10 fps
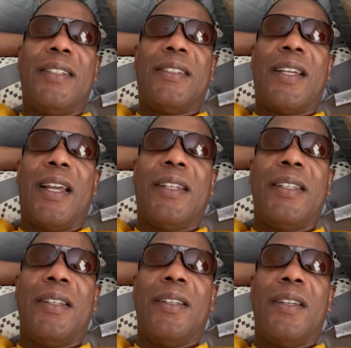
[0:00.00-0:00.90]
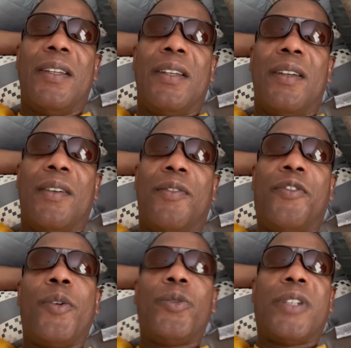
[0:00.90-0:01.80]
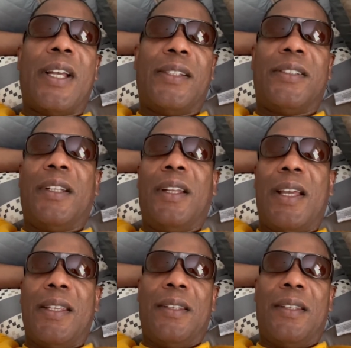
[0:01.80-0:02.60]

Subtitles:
tiny photons of light,